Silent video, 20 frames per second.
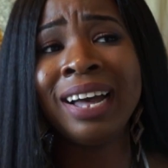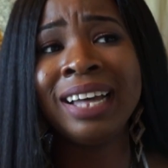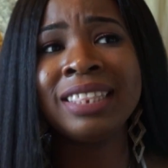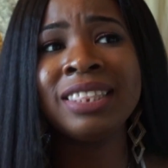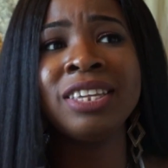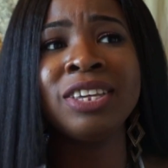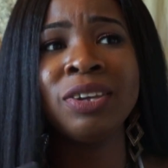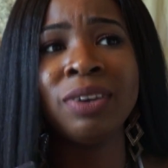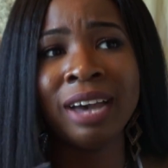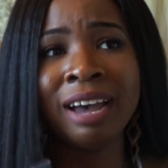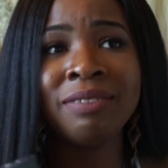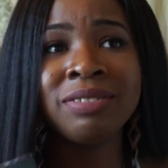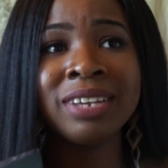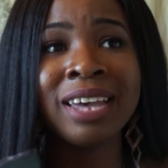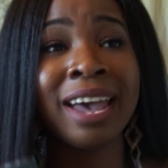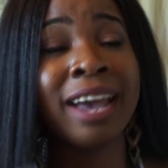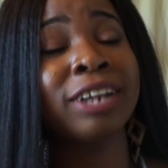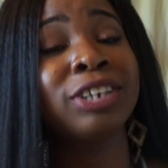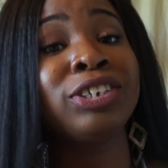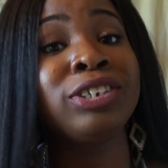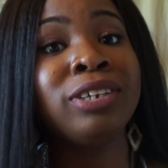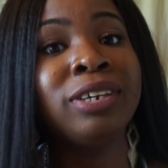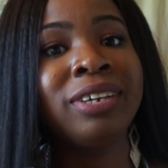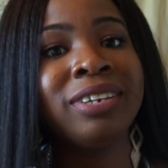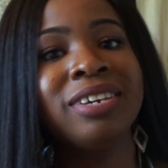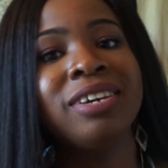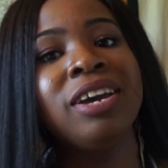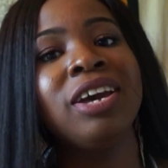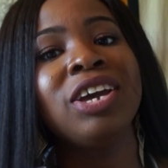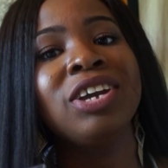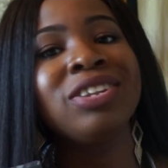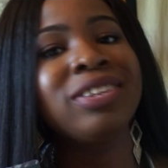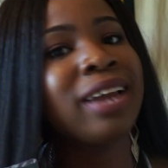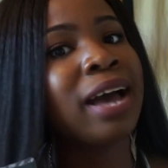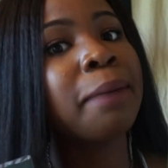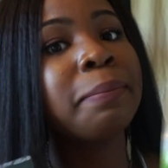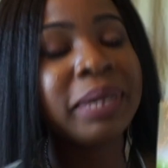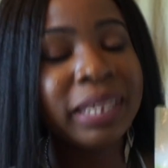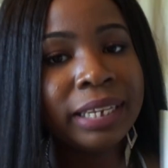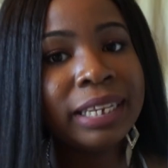I think you have to actually
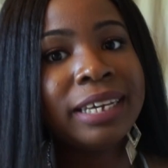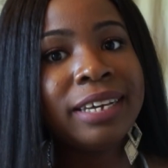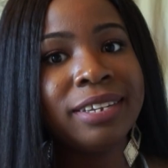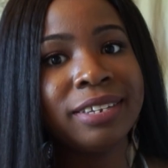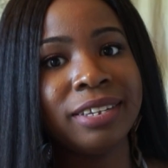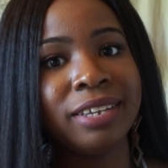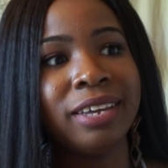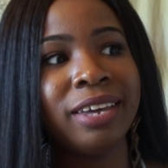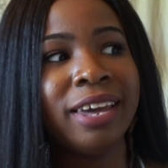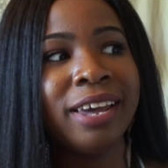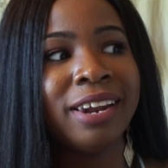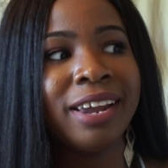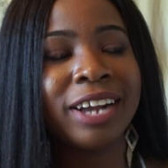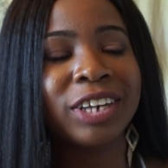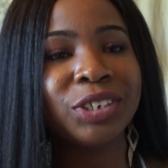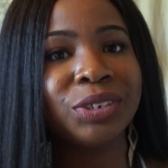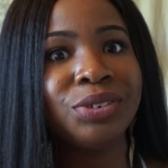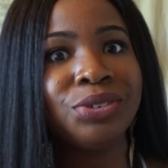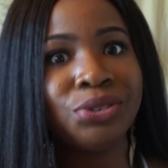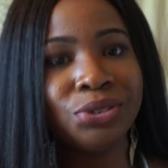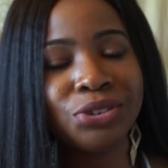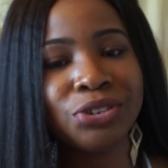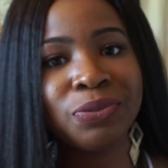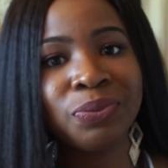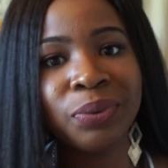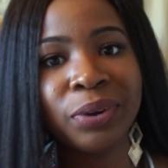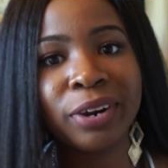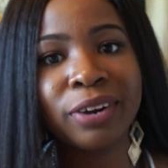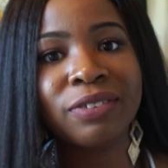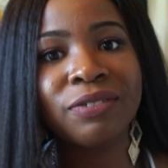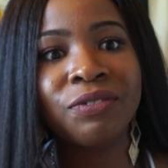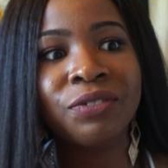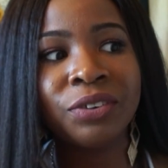not be lazy and actually do some work